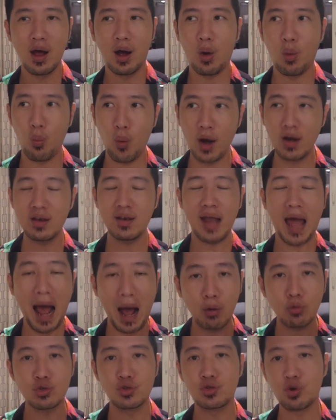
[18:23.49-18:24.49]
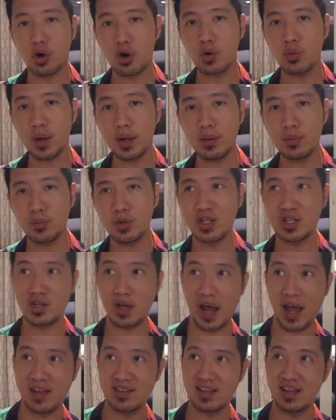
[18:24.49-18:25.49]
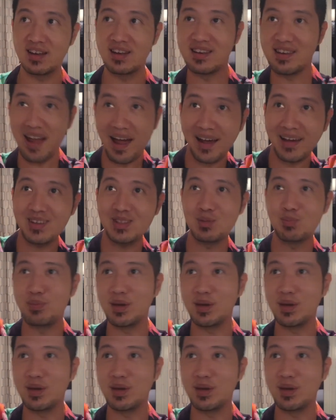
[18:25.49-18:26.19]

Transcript: One outdoor one, which has a nice